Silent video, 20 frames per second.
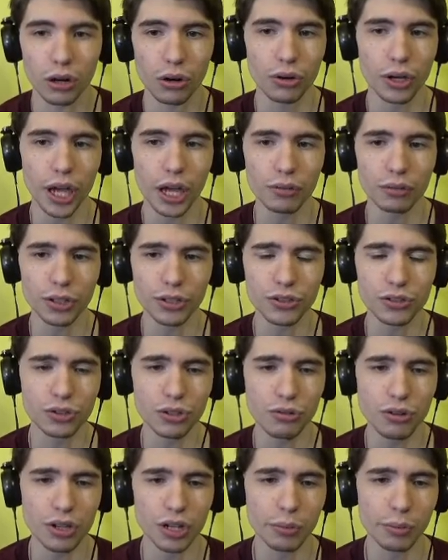Okay, well let's
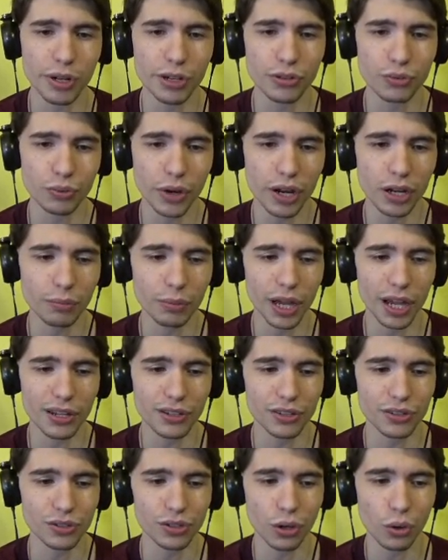do it. I mean it's
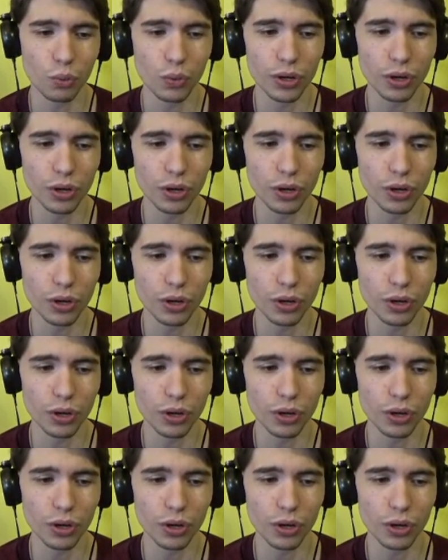randomized, so